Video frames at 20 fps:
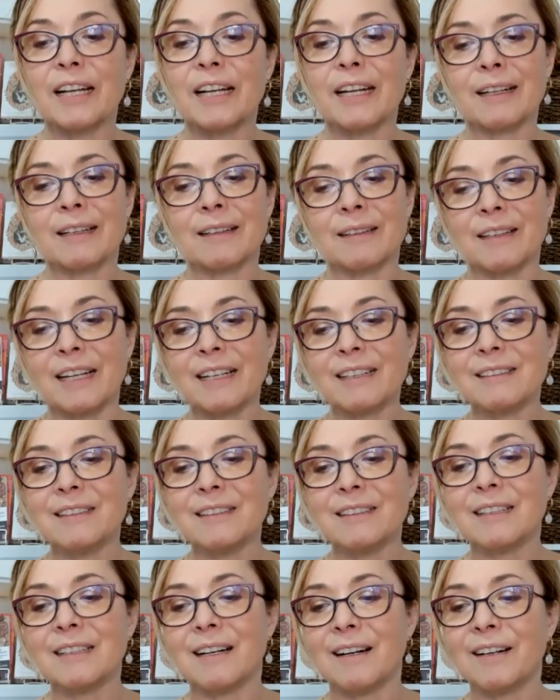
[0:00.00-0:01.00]

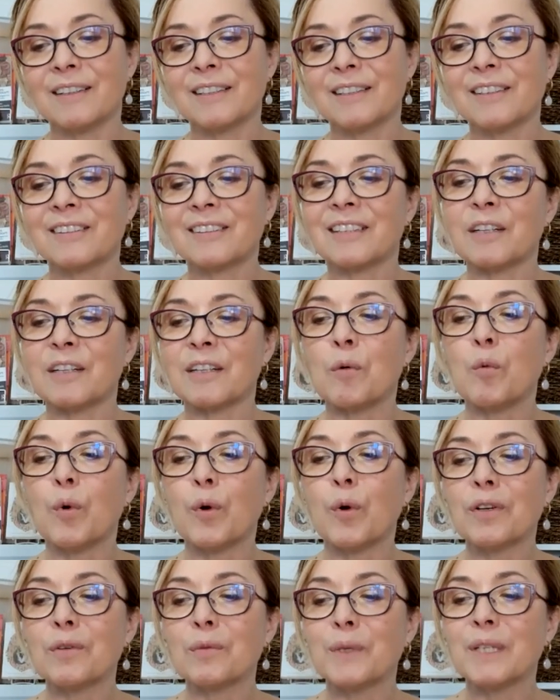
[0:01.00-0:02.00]
eclectic artist, and
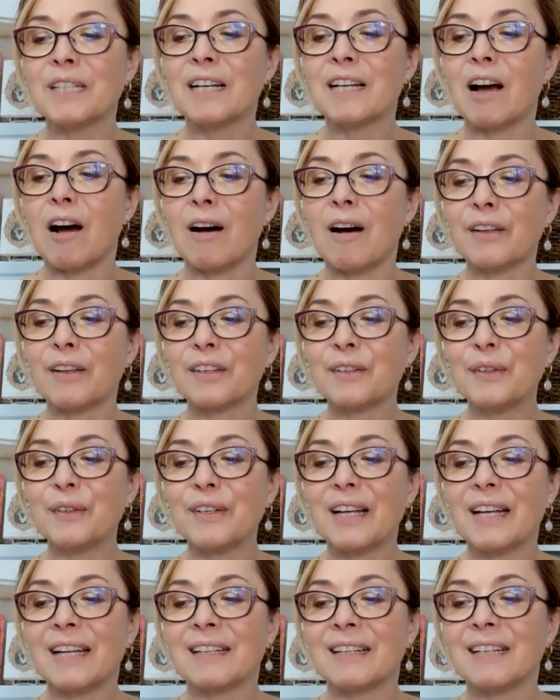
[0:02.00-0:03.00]
award winning author
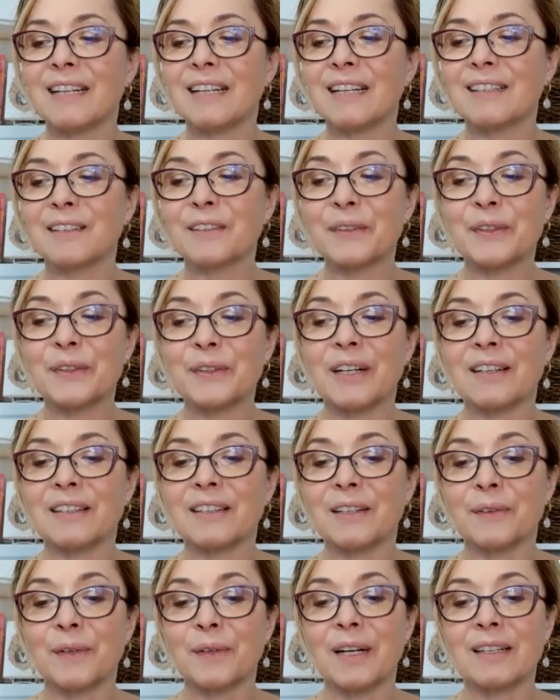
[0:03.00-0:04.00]
and editor on
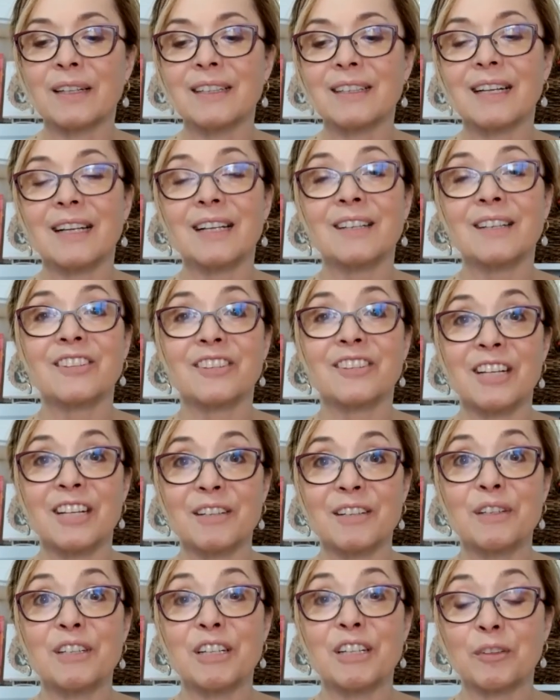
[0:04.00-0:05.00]
erotic and
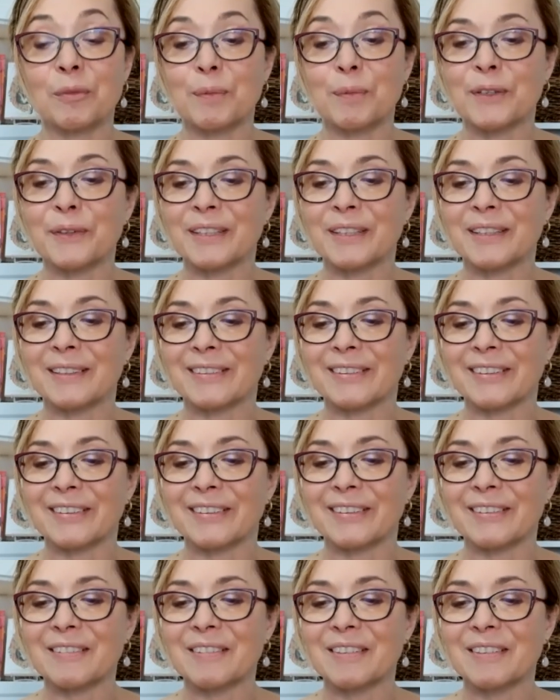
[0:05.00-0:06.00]
sacred
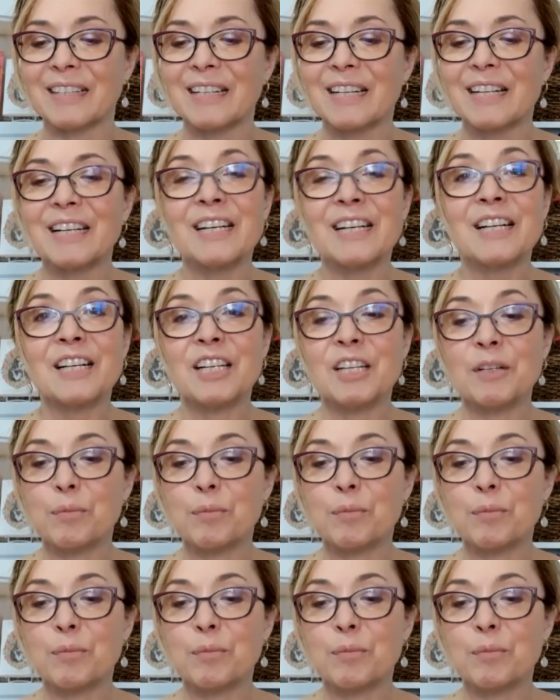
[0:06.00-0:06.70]
experiences. He